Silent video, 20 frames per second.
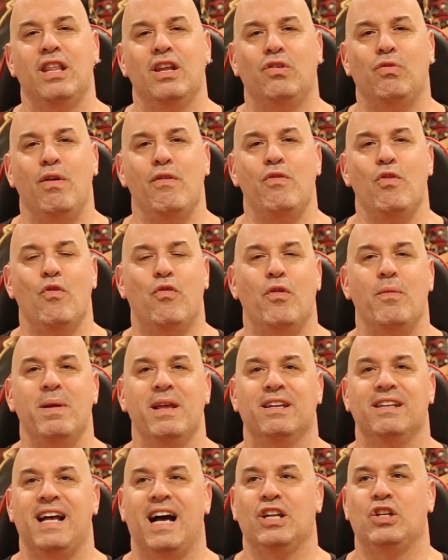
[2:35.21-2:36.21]
This review for
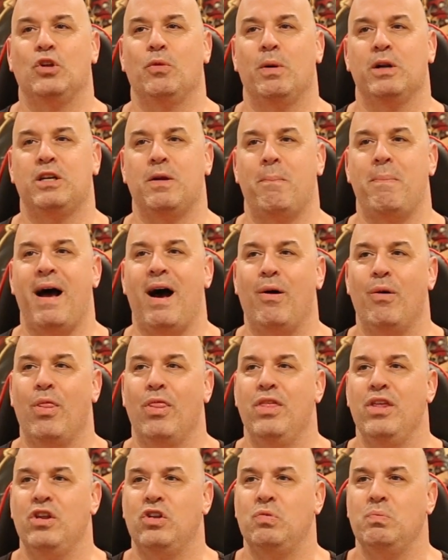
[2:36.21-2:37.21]
me is not so much
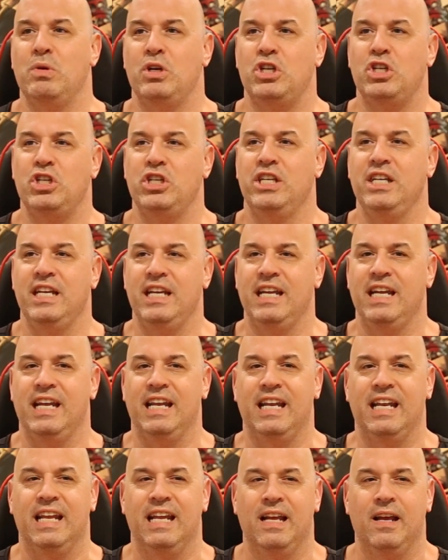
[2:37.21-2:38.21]
about this
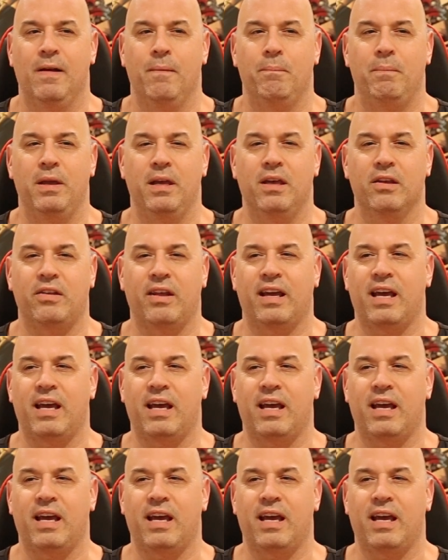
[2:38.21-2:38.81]
machine because,